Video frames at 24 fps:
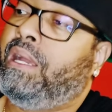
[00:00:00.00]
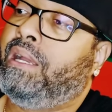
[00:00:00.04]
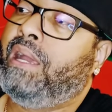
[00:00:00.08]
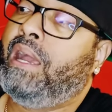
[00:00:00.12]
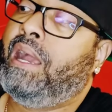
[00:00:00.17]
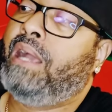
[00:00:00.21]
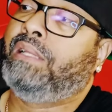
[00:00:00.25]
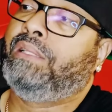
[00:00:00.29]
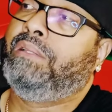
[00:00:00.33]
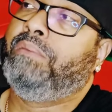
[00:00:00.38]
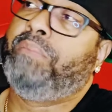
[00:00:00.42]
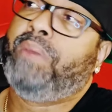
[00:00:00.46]
I
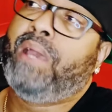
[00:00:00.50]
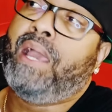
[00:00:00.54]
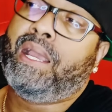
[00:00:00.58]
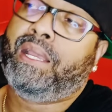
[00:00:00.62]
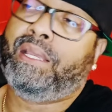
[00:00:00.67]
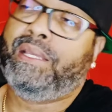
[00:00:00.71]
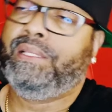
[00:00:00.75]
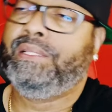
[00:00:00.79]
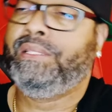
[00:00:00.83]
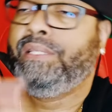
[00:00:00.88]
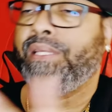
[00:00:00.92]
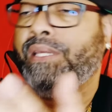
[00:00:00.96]
cocked it
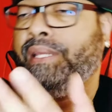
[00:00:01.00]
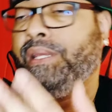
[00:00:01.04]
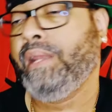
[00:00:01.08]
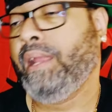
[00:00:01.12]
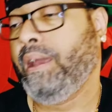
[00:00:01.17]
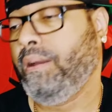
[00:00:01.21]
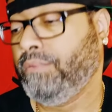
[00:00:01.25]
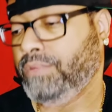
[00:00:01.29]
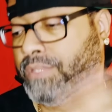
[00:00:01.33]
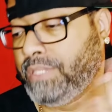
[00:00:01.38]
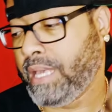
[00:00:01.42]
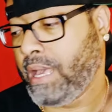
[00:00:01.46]
back, it did.
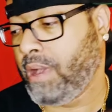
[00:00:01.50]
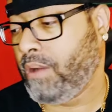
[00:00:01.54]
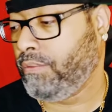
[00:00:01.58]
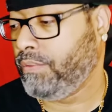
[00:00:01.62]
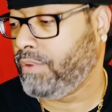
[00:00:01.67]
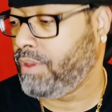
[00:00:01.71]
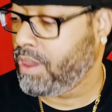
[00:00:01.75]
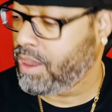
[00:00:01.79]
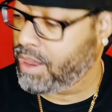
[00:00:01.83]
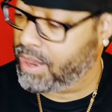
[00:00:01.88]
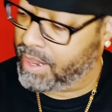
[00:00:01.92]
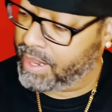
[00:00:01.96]
I was out.